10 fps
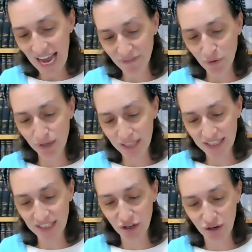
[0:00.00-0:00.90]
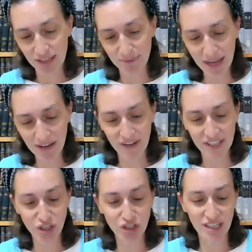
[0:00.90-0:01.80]
Everyone needs to go to the mikveh.
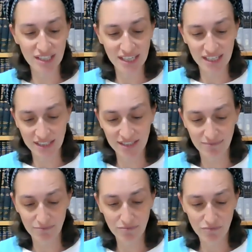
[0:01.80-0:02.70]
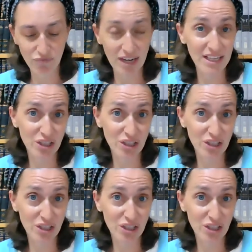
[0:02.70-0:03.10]
It's just, it's right.